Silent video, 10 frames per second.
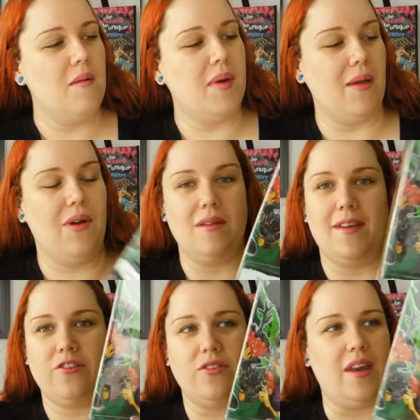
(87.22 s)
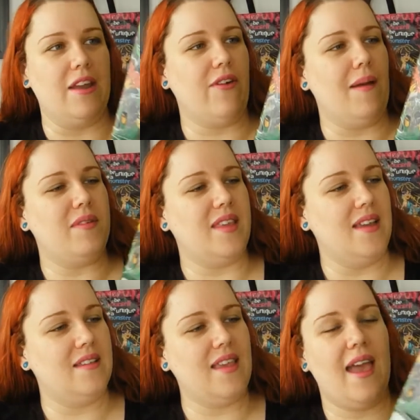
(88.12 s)
But I wanted to make sure that I grabbed
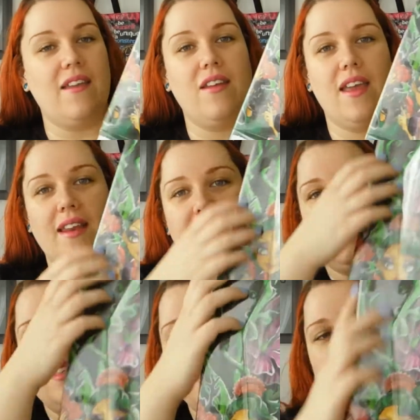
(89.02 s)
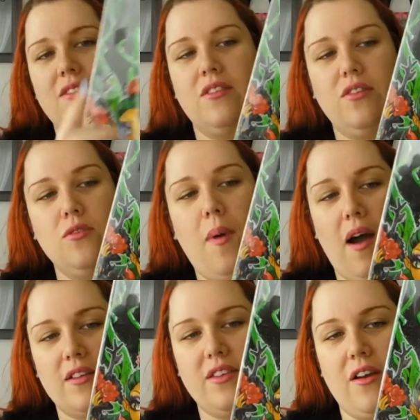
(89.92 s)
these. And it is the new box